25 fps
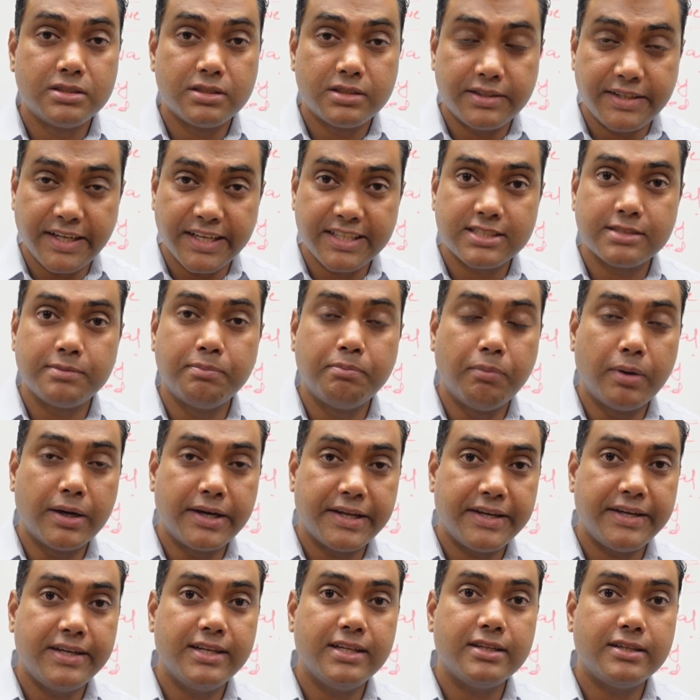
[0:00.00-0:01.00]
text
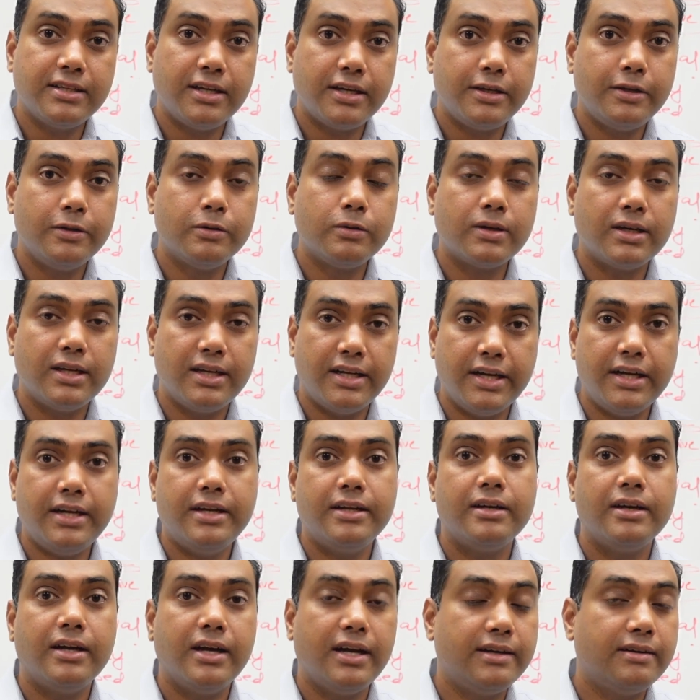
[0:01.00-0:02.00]
material that you collect
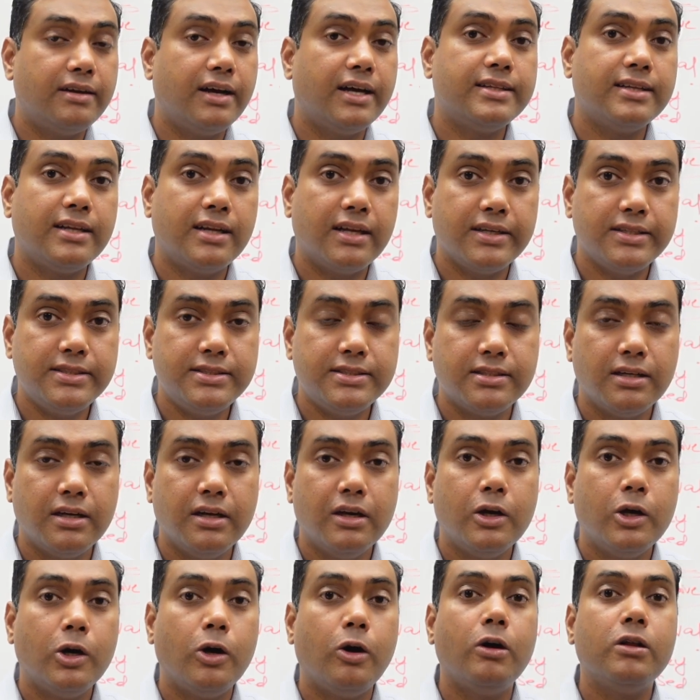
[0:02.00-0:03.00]
and analyze,
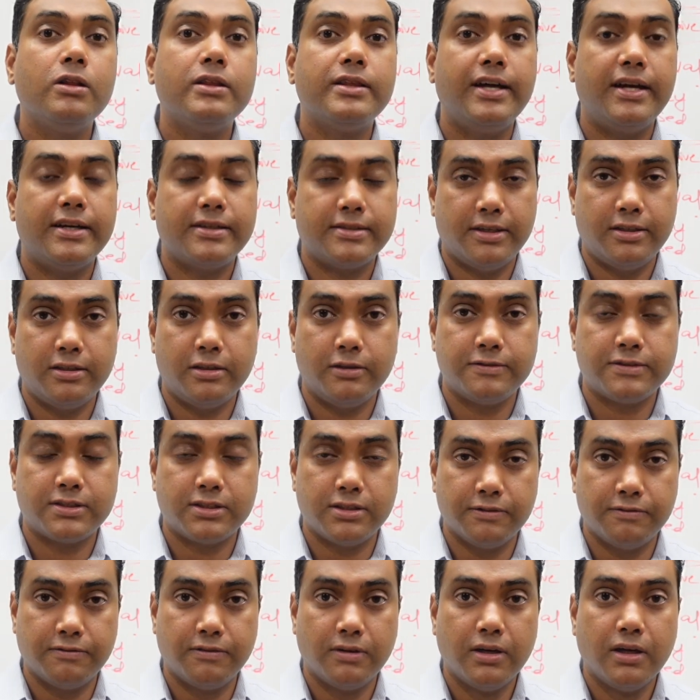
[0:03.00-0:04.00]
all that kind of
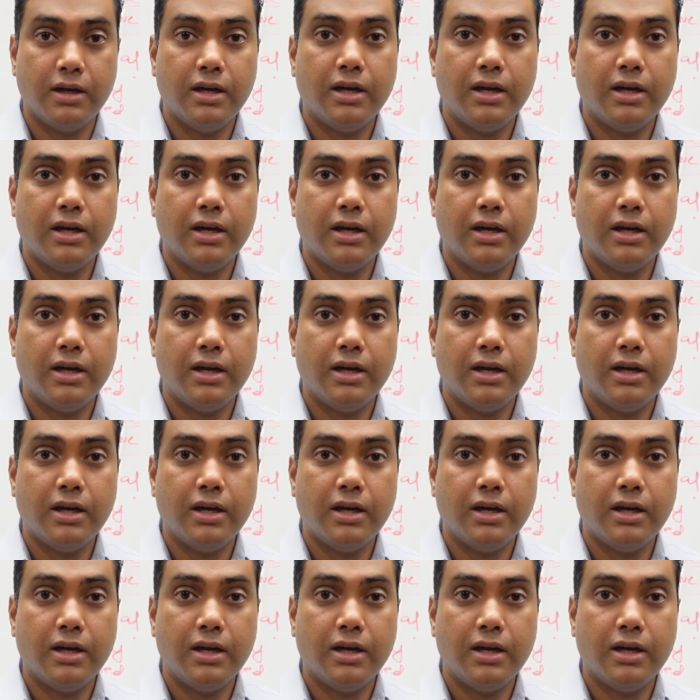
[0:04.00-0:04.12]
stuff.